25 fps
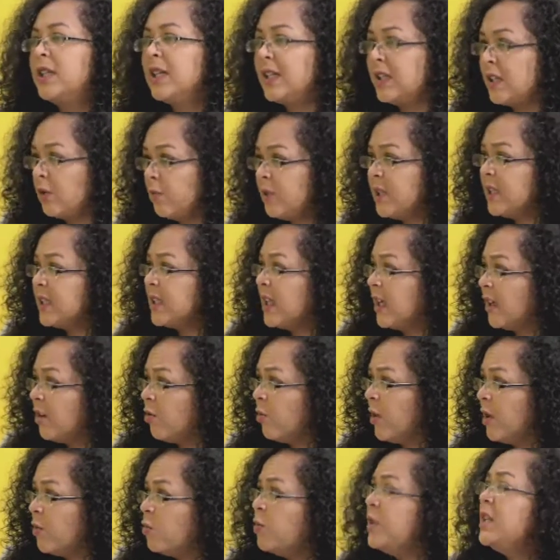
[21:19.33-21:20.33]
And I don't want to take
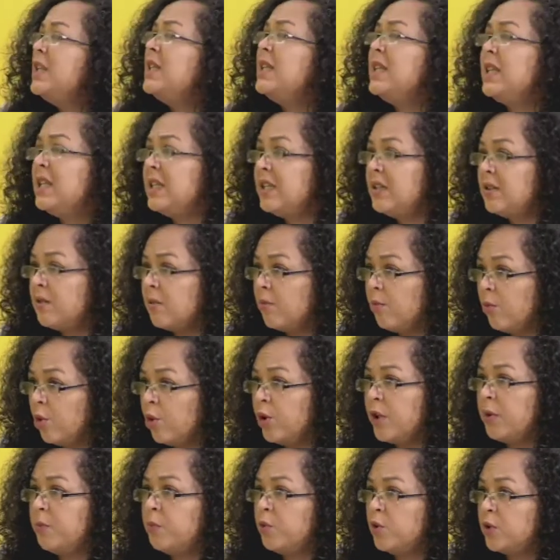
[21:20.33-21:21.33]
away, we need
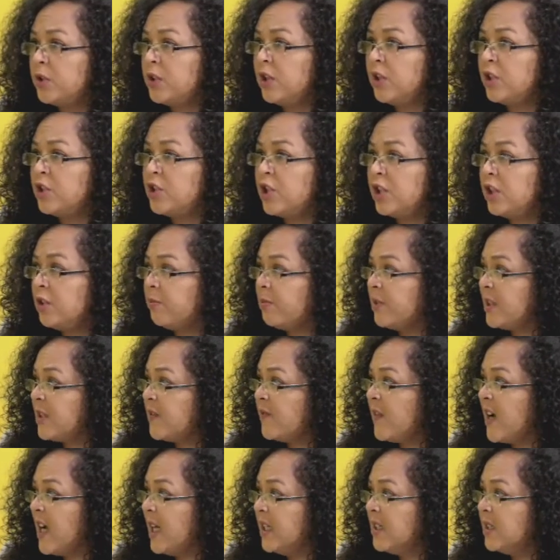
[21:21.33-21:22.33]
more reporting on gender-based
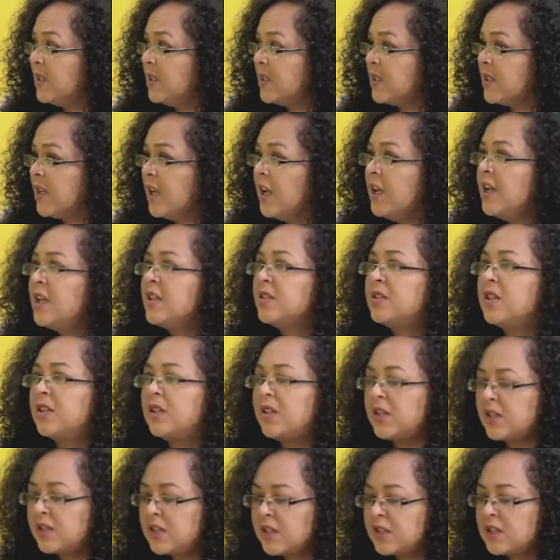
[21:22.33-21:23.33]
violence.
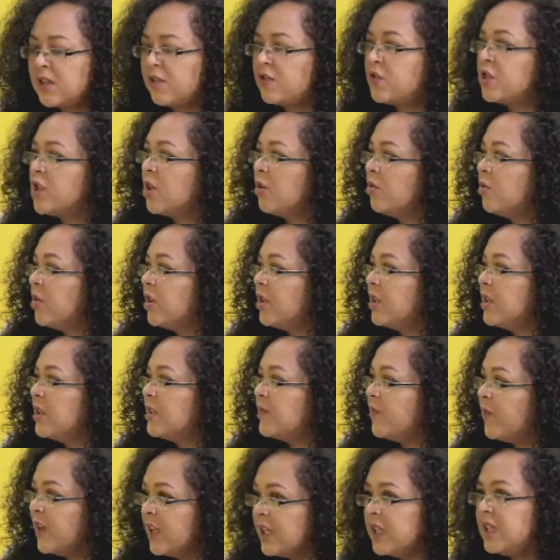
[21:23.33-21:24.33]
Statistics have shown that there's
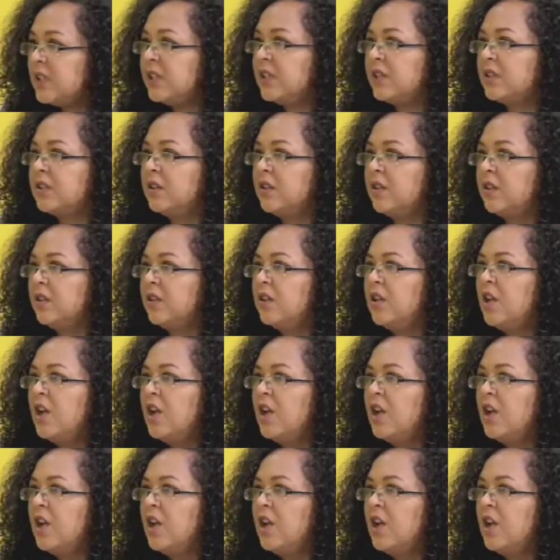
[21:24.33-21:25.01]
very little.